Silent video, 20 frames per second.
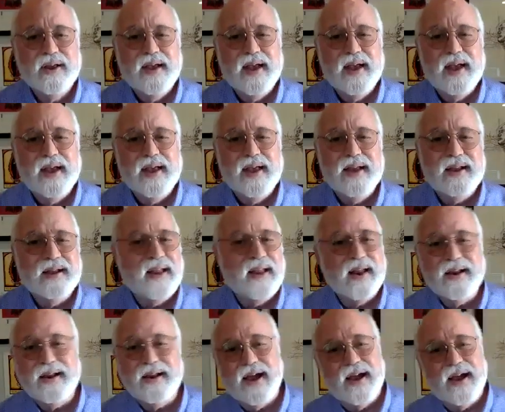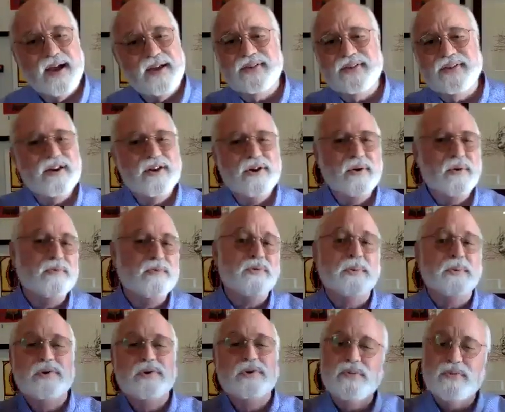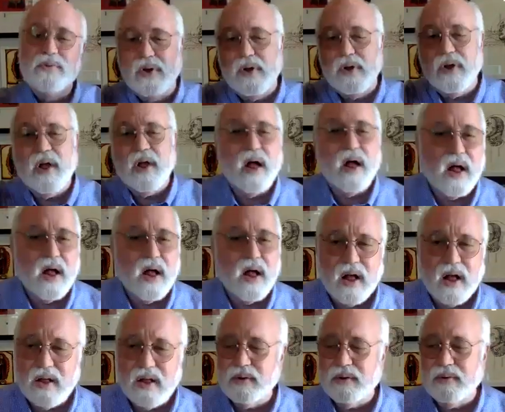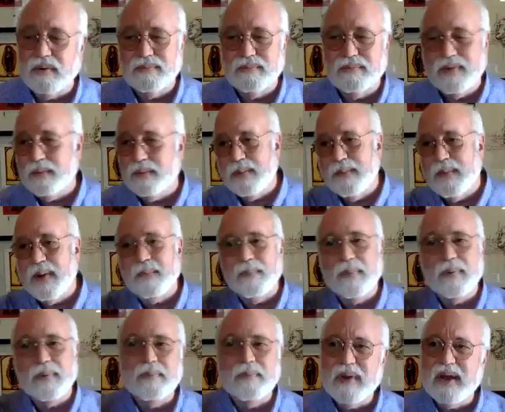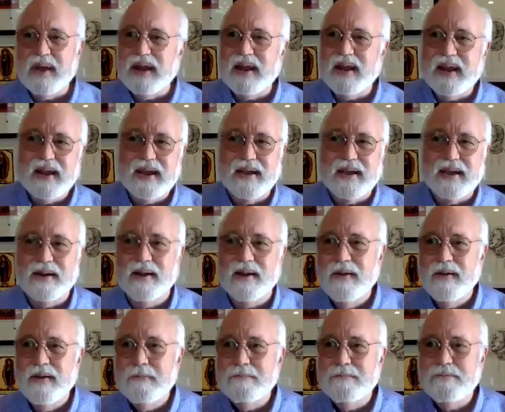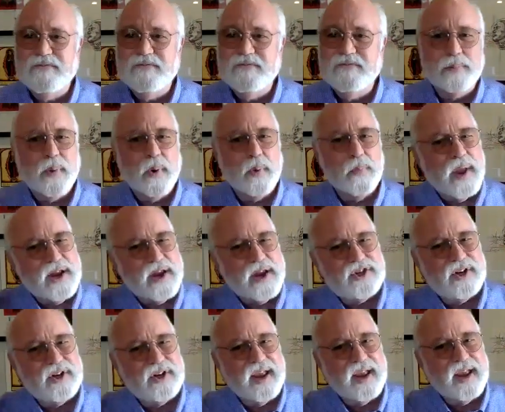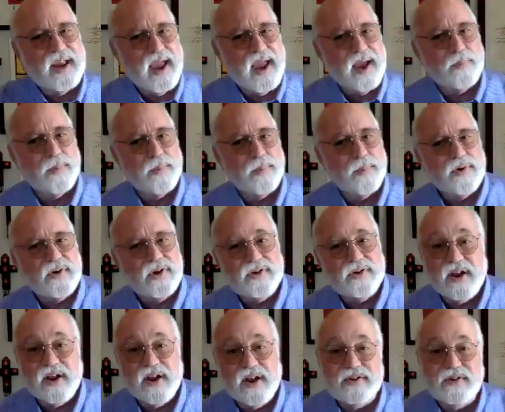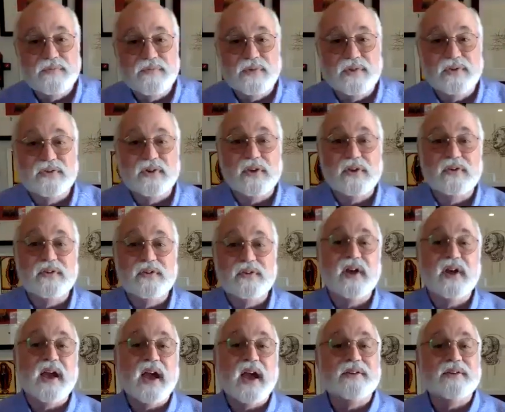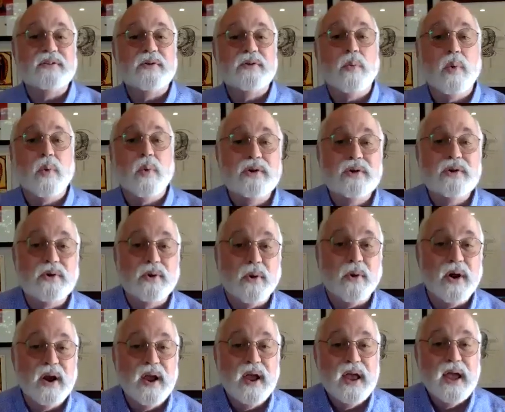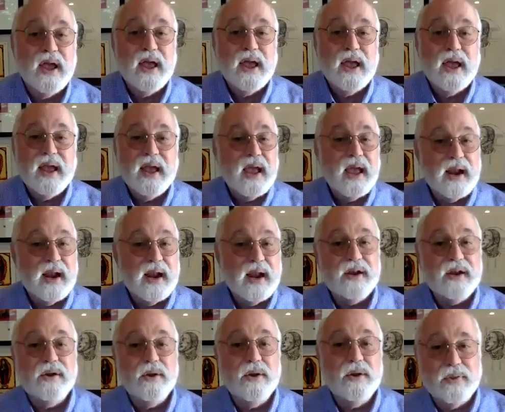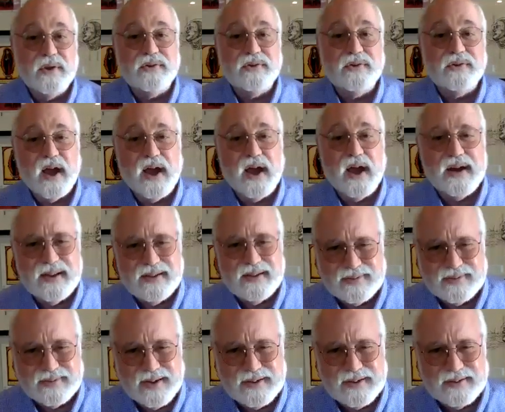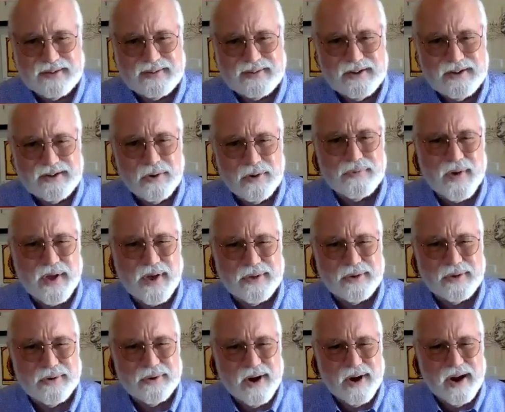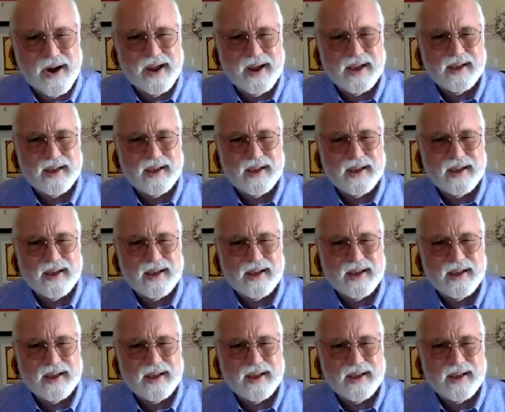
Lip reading: and a lot of guys I knew from juvenile hall, or they remembered me, and from probation camp or detention facilities. I got to one door and I didn't know this guy, and he says, "You're Father Greg?"